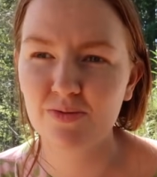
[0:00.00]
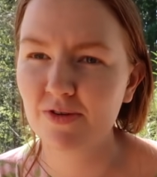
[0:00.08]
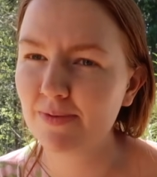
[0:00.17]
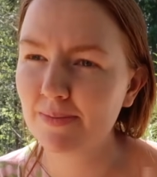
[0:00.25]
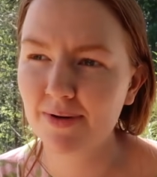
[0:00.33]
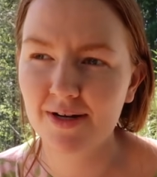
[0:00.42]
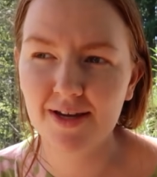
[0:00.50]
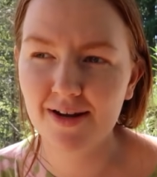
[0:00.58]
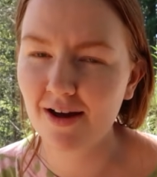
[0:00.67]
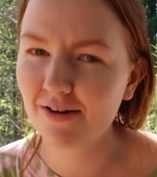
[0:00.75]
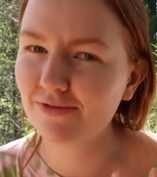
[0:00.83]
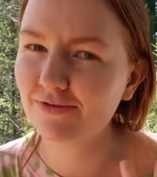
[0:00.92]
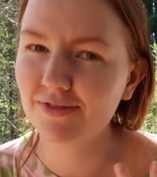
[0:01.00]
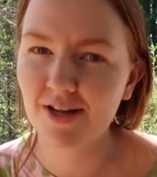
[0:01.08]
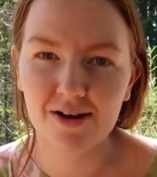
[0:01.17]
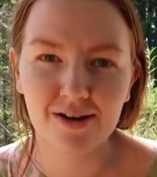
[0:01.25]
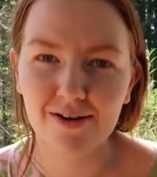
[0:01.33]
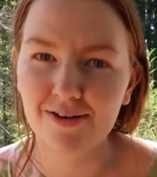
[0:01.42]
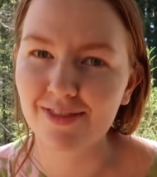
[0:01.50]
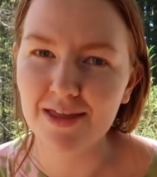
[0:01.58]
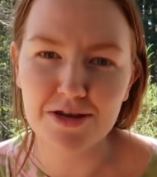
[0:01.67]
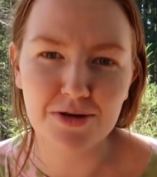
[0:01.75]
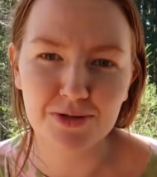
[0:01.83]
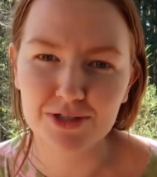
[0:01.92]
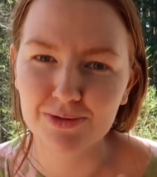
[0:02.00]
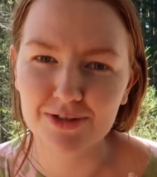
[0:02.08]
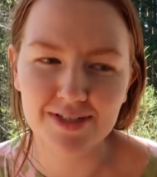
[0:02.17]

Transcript: we've been putting it off longer than usual